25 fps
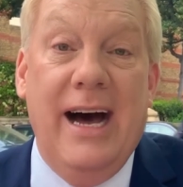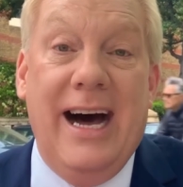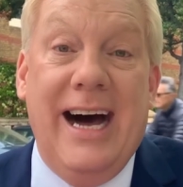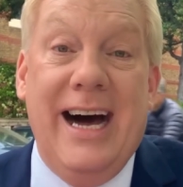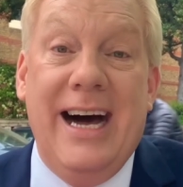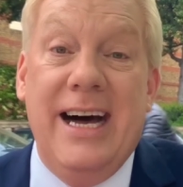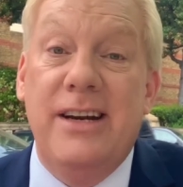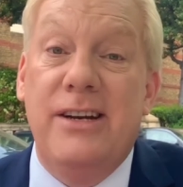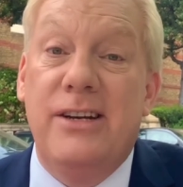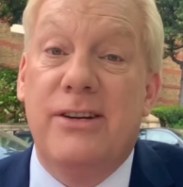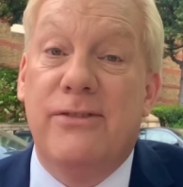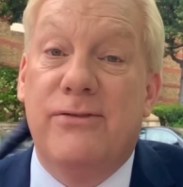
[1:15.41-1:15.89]

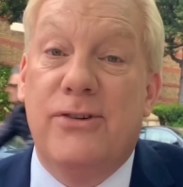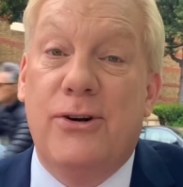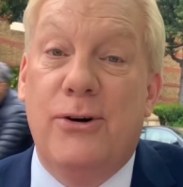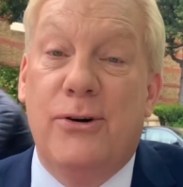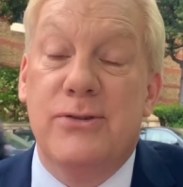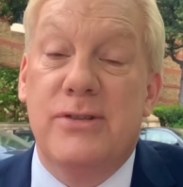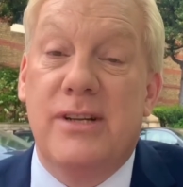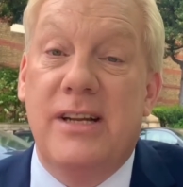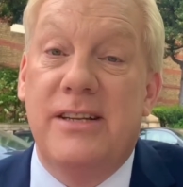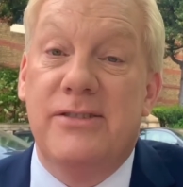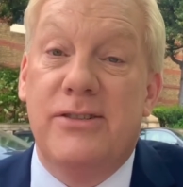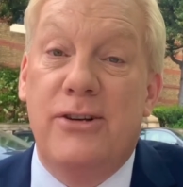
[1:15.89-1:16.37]
And of
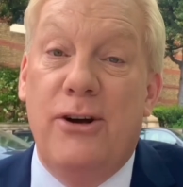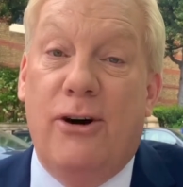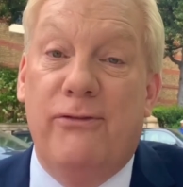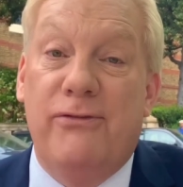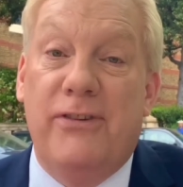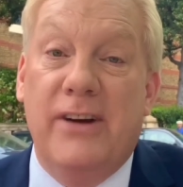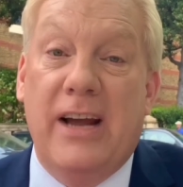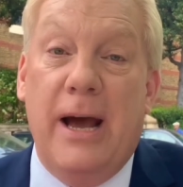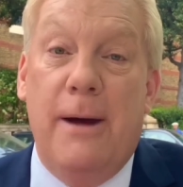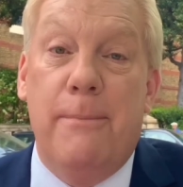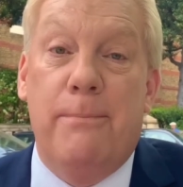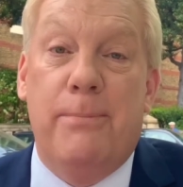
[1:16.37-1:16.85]
course, let's not
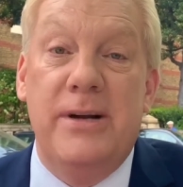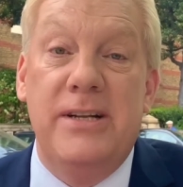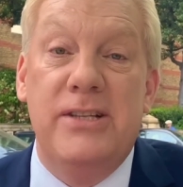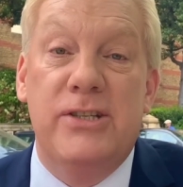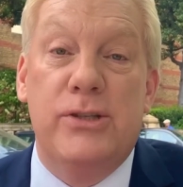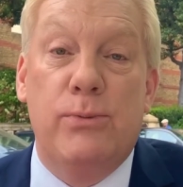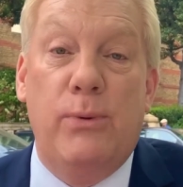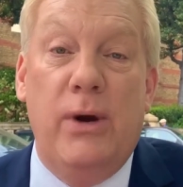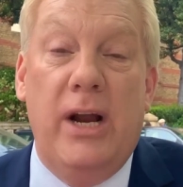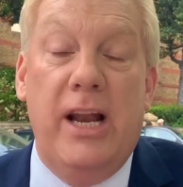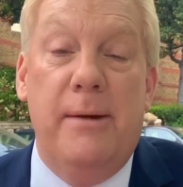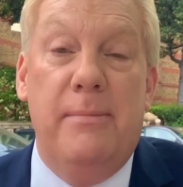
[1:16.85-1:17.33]
forget
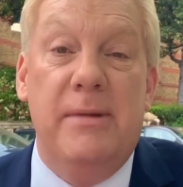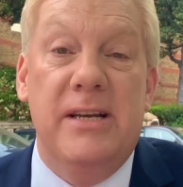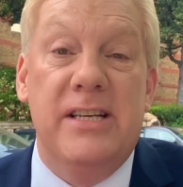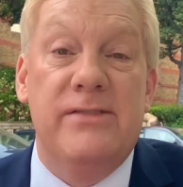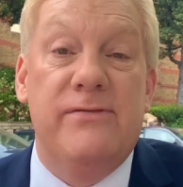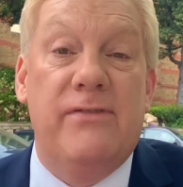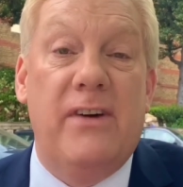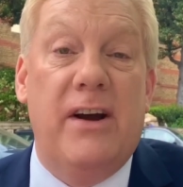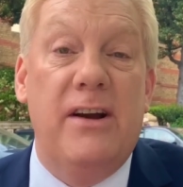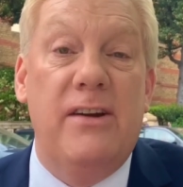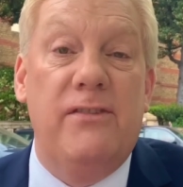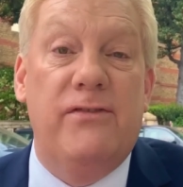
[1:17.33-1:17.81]
Prince William, his
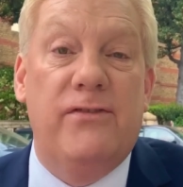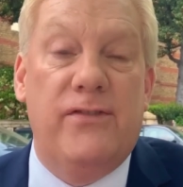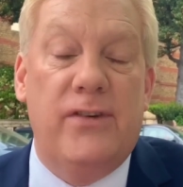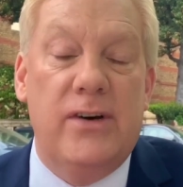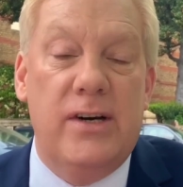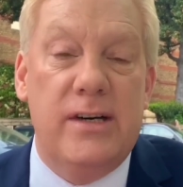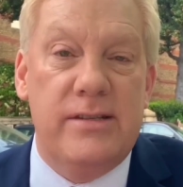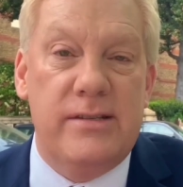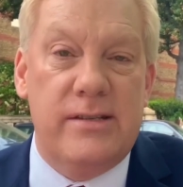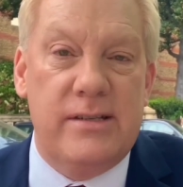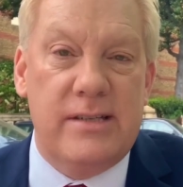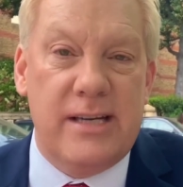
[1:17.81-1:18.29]
very
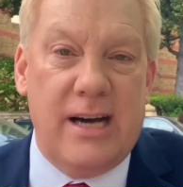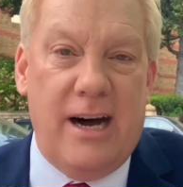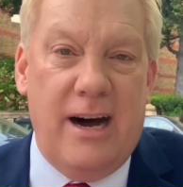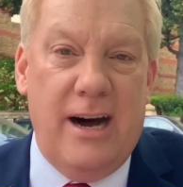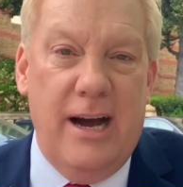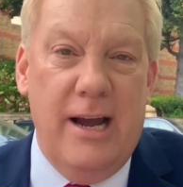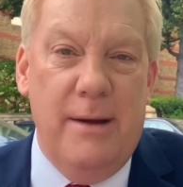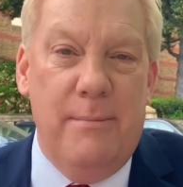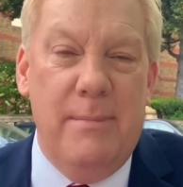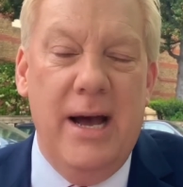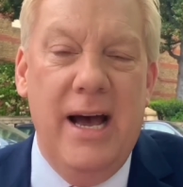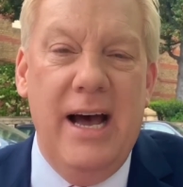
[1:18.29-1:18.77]
first
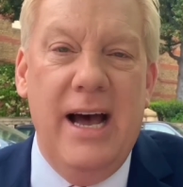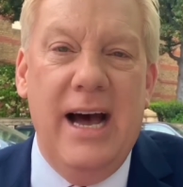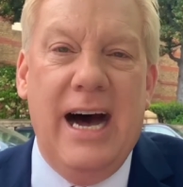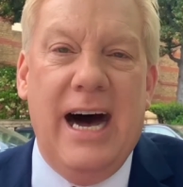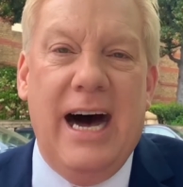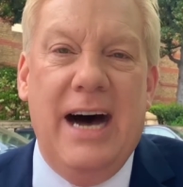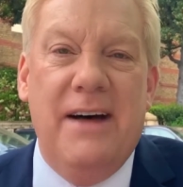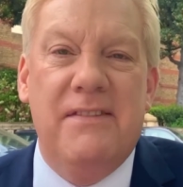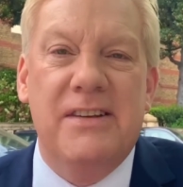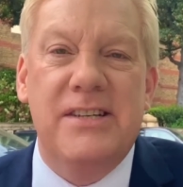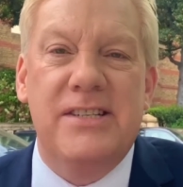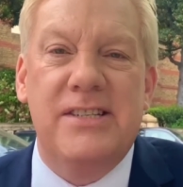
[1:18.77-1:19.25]
time
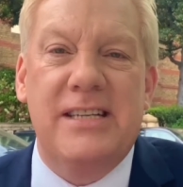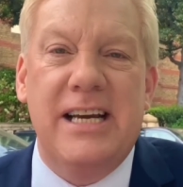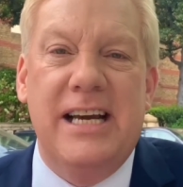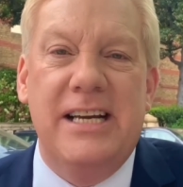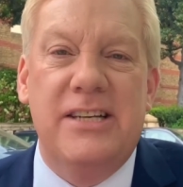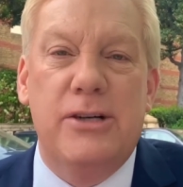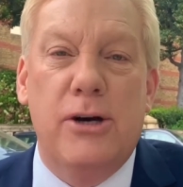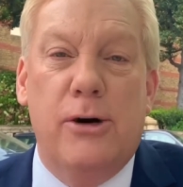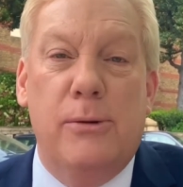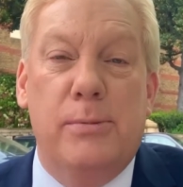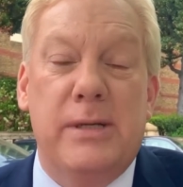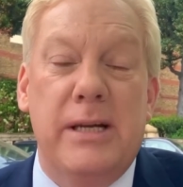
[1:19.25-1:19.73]
at the
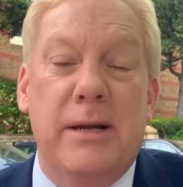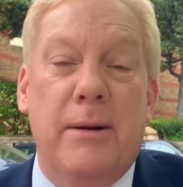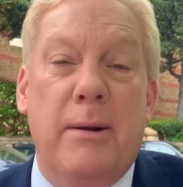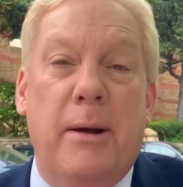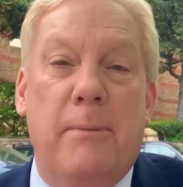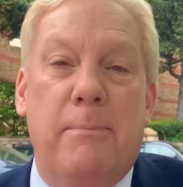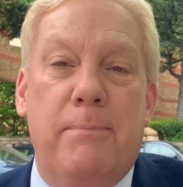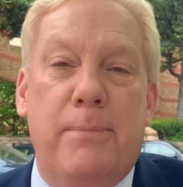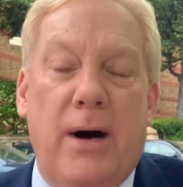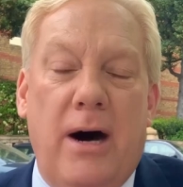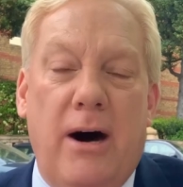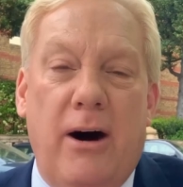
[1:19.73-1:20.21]
state opening
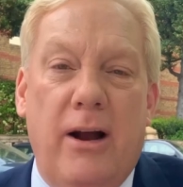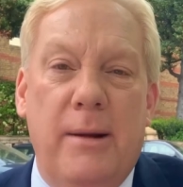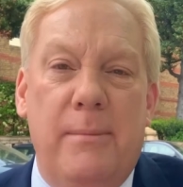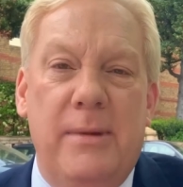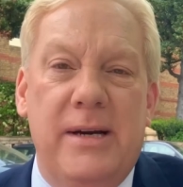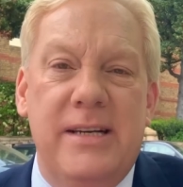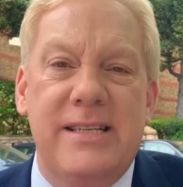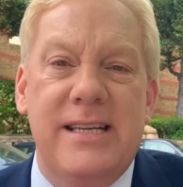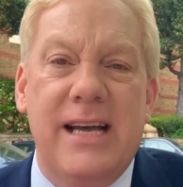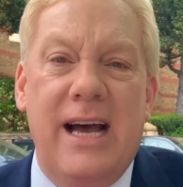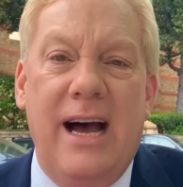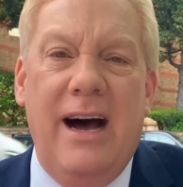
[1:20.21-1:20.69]
of
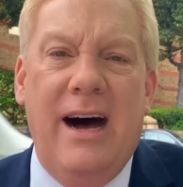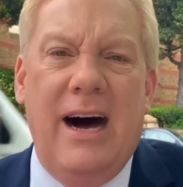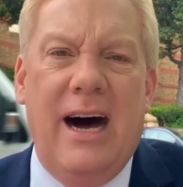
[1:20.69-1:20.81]
Parliament.